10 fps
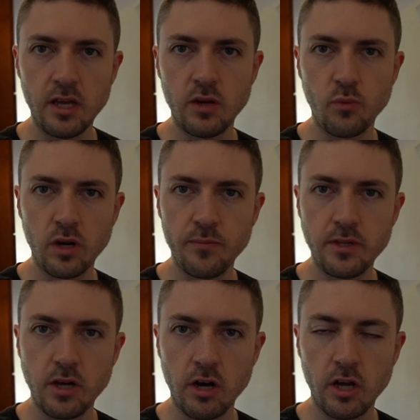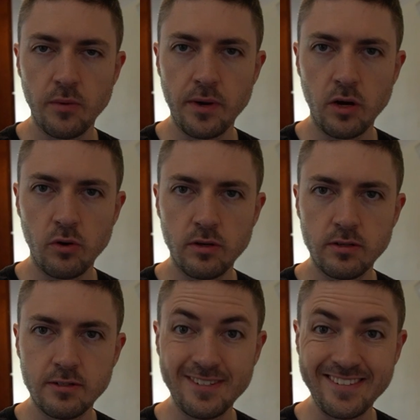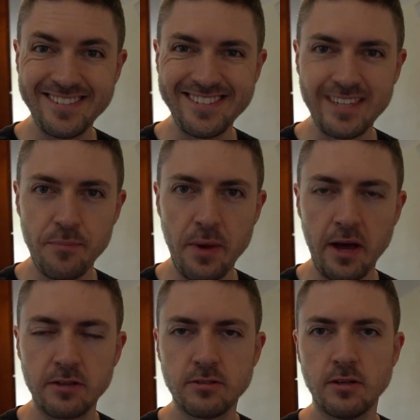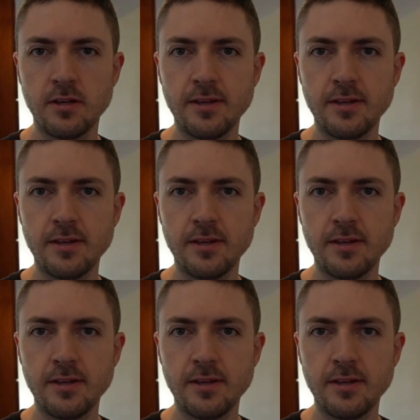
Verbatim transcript: and we're going to be talking about setbacks.